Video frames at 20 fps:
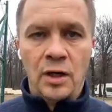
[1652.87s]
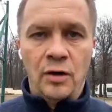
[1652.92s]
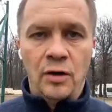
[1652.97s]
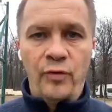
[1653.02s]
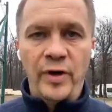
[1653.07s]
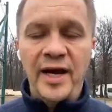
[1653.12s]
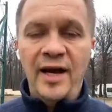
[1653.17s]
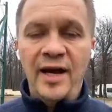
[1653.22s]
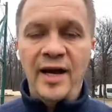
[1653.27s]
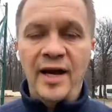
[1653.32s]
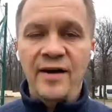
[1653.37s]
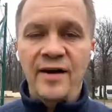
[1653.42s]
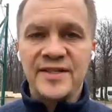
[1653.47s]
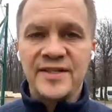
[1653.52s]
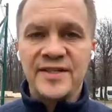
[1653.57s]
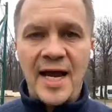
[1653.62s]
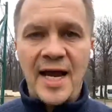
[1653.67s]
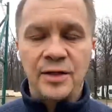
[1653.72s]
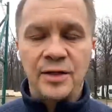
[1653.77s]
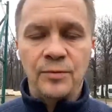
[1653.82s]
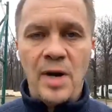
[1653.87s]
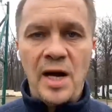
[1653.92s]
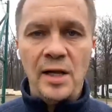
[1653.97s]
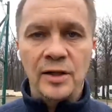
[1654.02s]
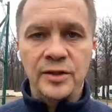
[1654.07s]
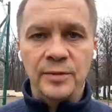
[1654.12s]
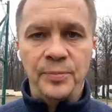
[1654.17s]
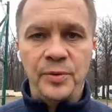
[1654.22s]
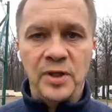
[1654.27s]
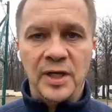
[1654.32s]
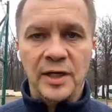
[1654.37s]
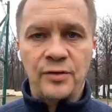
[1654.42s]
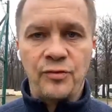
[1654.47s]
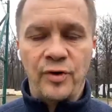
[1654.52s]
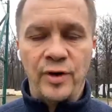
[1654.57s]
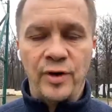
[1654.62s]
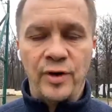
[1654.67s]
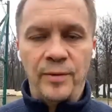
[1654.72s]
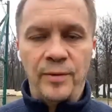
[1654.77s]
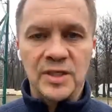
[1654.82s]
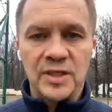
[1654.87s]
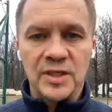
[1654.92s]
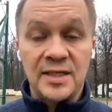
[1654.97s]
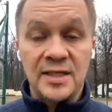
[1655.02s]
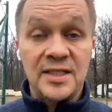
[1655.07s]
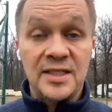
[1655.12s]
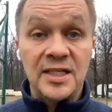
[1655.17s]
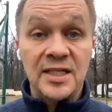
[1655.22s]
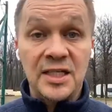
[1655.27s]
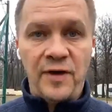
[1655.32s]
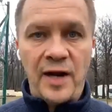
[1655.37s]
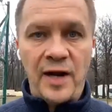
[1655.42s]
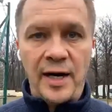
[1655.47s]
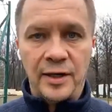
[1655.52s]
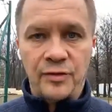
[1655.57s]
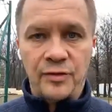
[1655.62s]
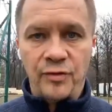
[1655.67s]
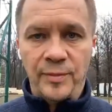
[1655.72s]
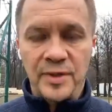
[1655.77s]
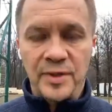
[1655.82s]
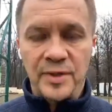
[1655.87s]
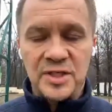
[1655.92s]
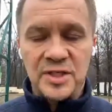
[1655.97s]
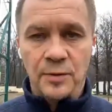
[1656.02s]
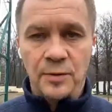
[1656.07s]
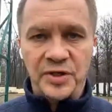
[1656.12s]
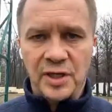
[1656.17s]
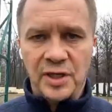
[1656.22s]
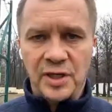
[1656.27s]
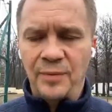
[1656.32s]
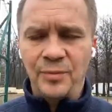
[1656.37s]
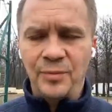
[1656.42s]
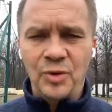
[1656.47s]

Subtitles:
We have signed multiple agreements and ceasefire agreements in particular.